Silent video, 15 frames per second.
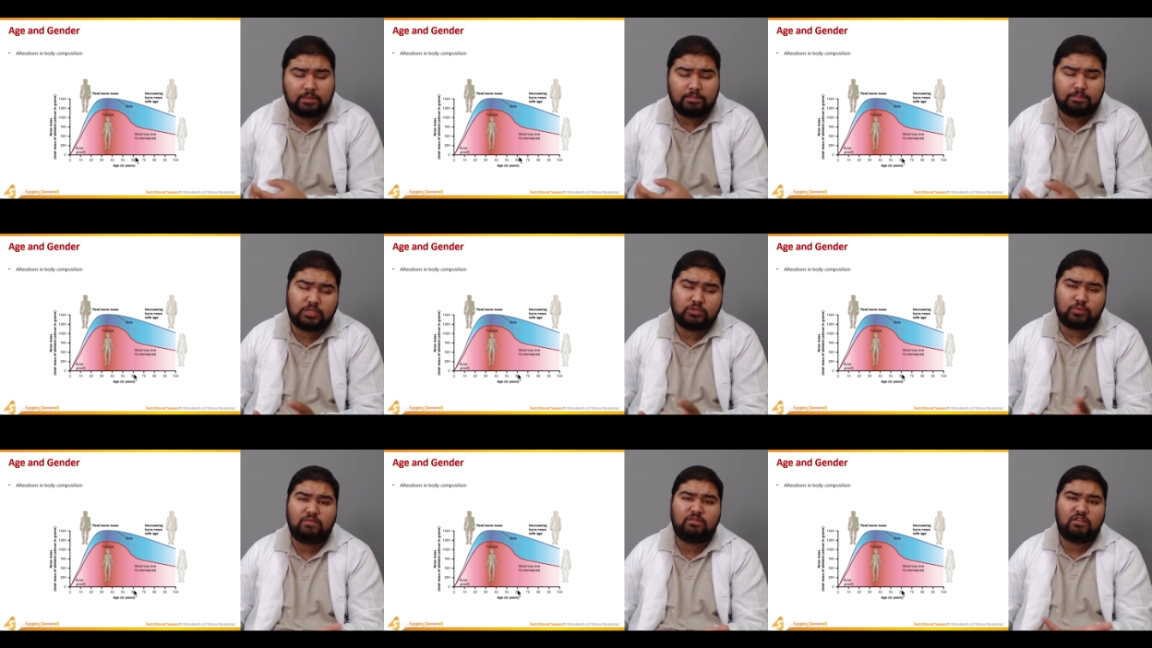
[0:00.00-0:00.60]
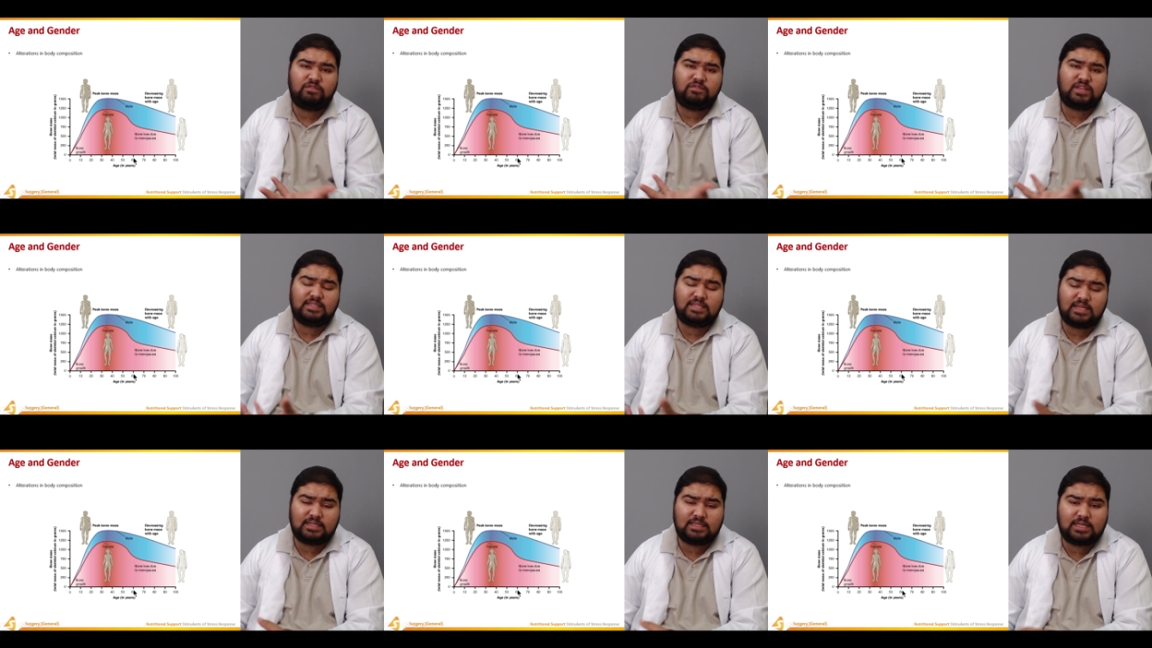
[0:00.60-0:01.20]
between 50
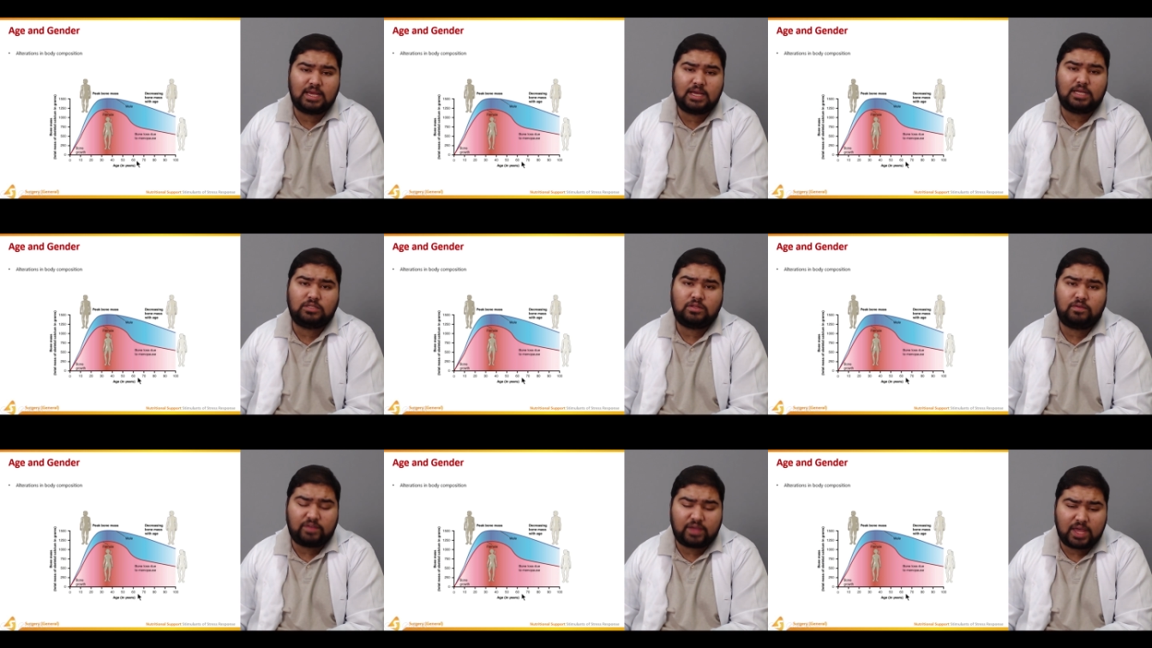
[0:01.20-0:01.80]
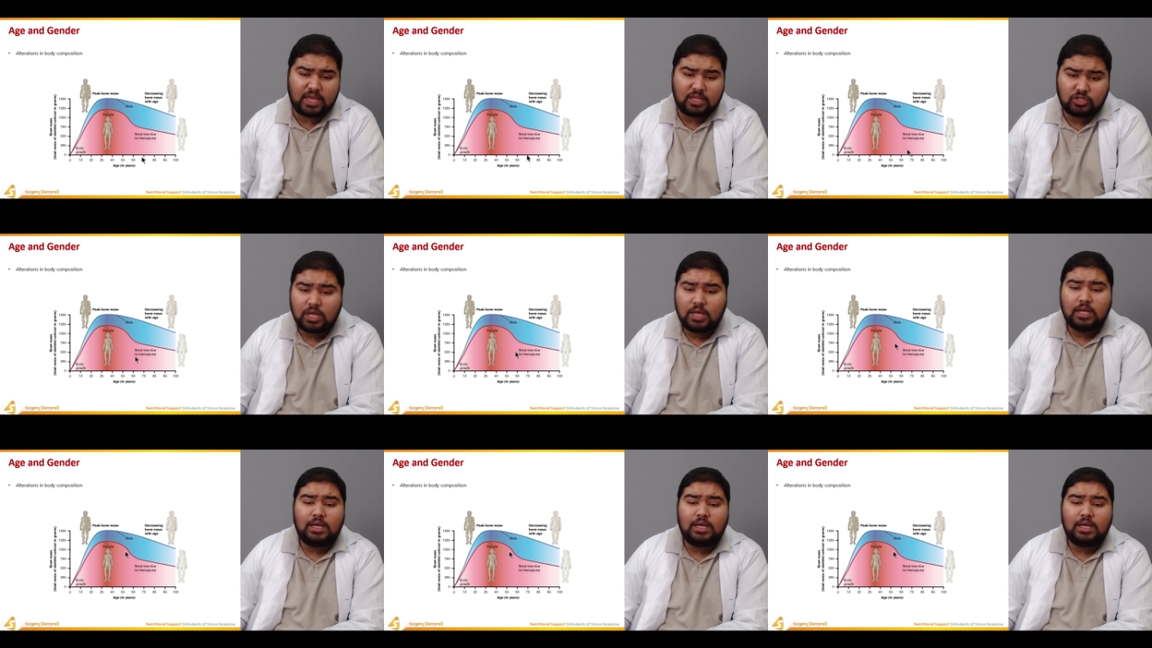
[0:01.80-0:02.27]
and 60 years of age.